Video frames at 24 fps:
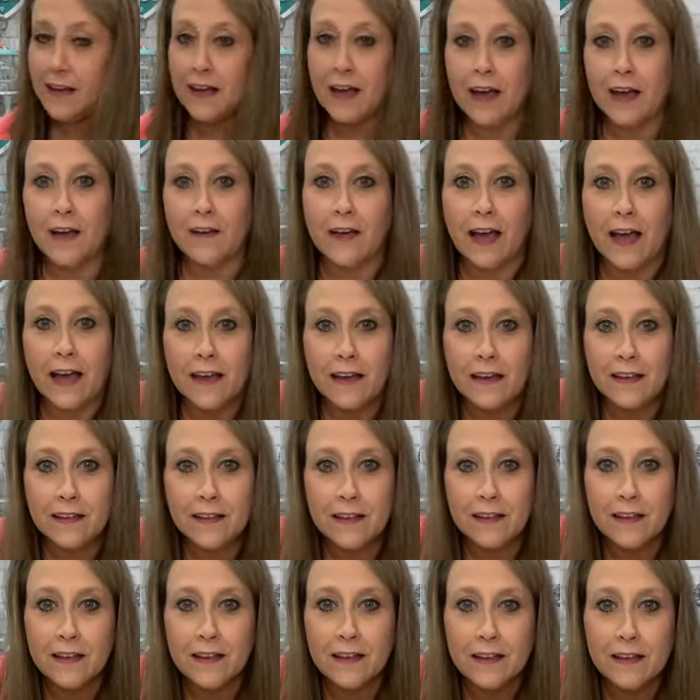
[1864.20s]
Okay.
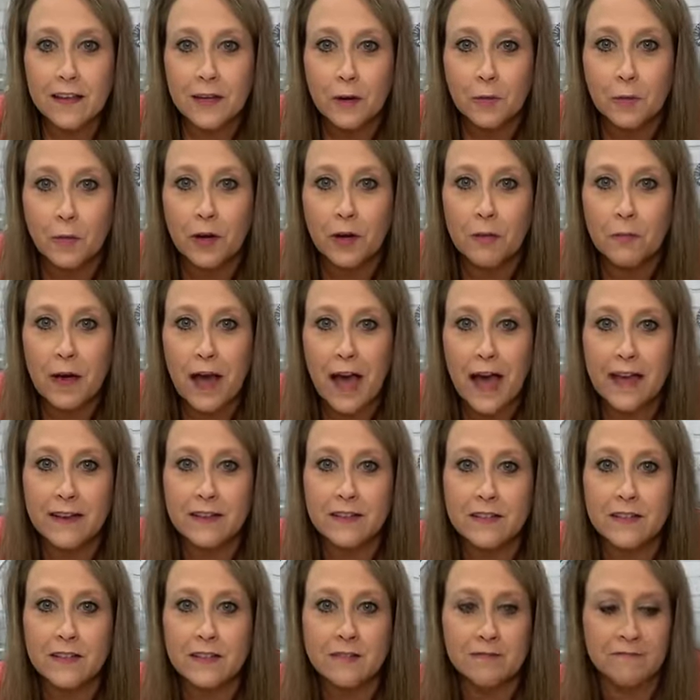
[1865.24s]
One
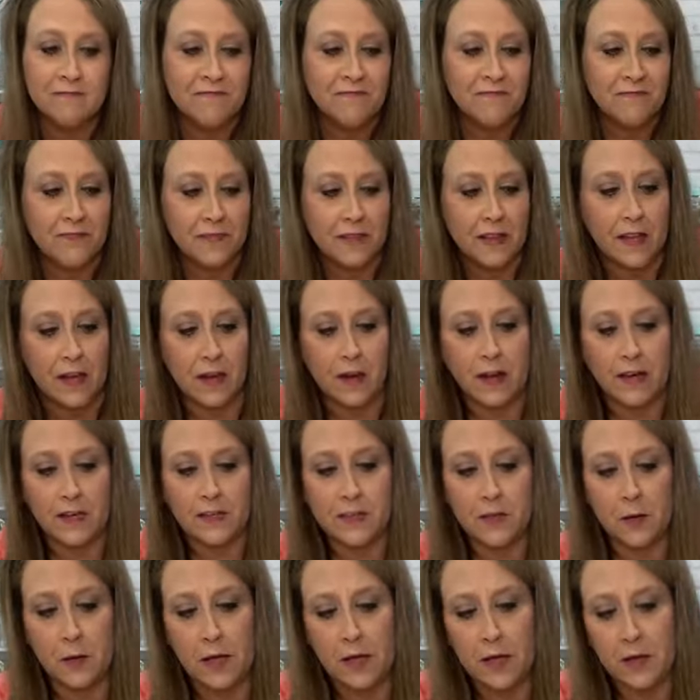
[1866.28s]
patch. All right,
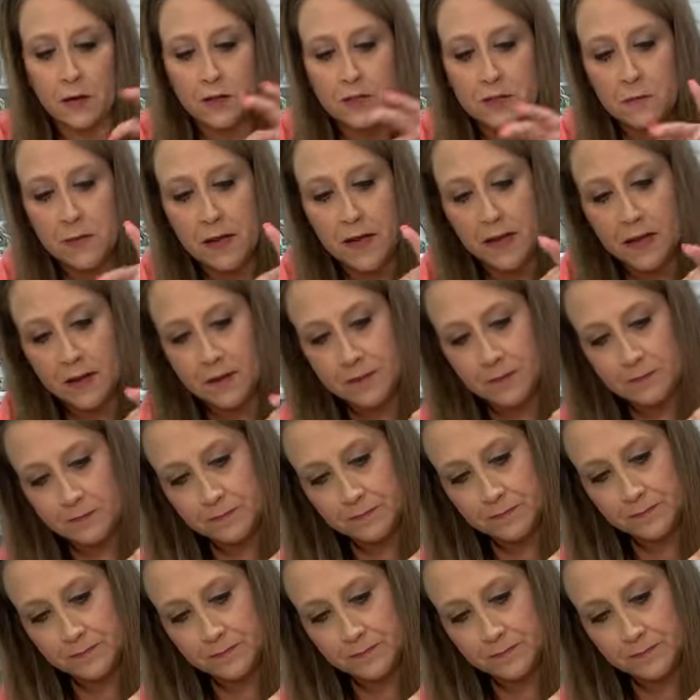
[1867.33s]
so here's my